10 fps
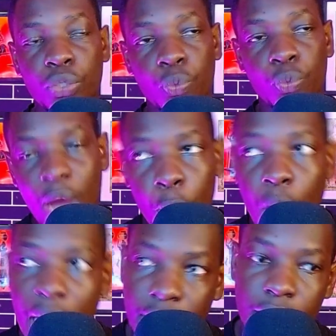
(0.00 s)

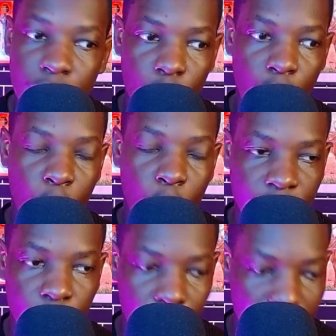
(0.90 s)
what
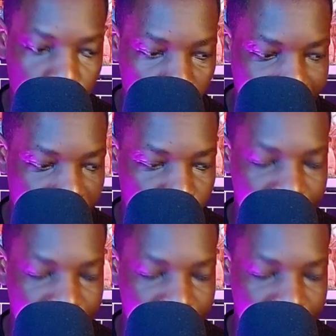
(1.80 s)
did